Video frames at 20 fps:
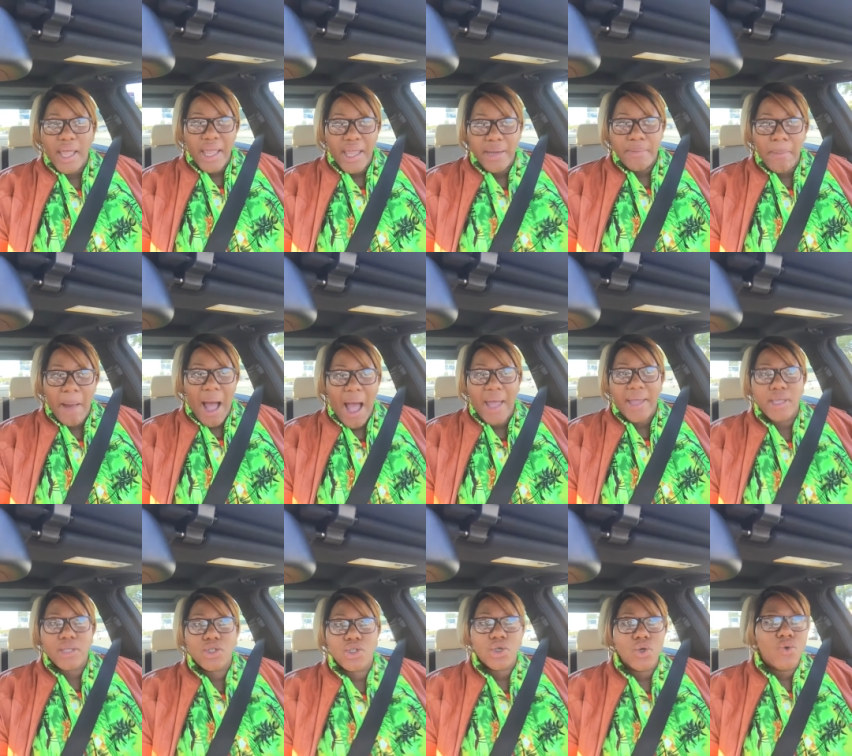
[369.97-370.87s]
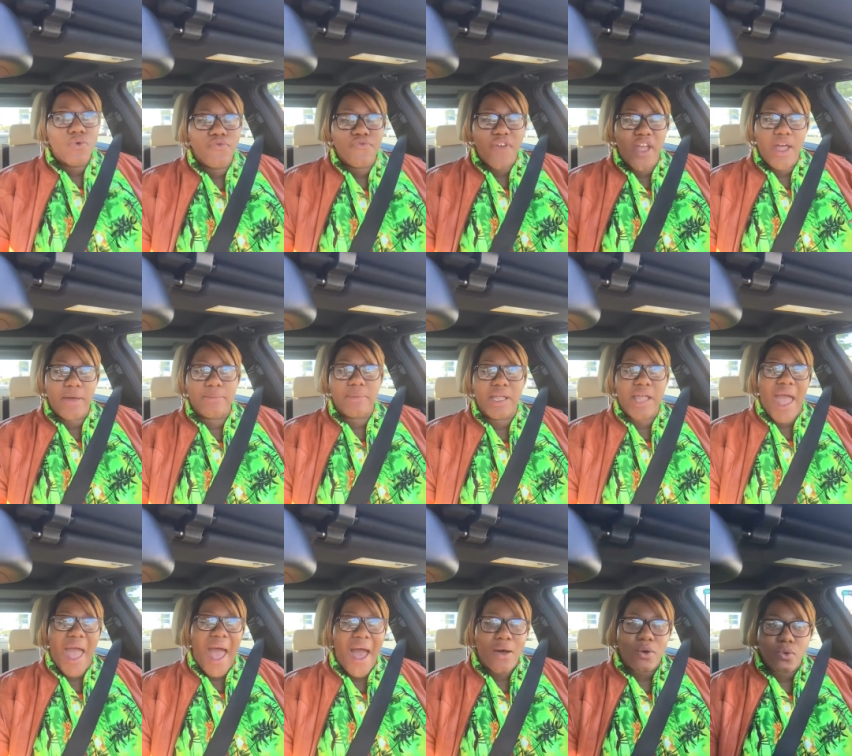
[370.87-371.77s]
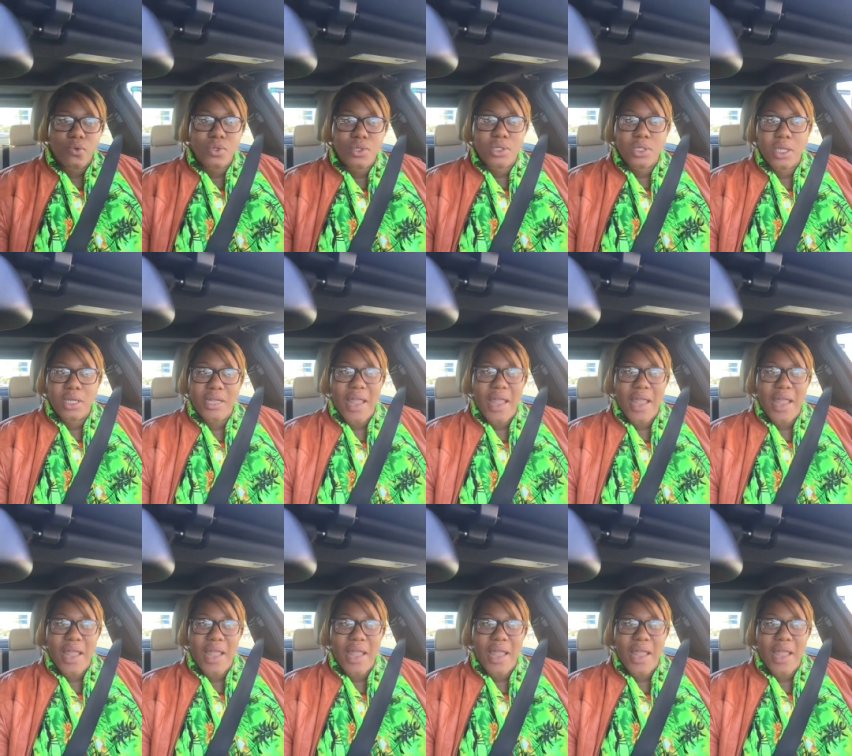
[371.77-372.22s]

in my two family house.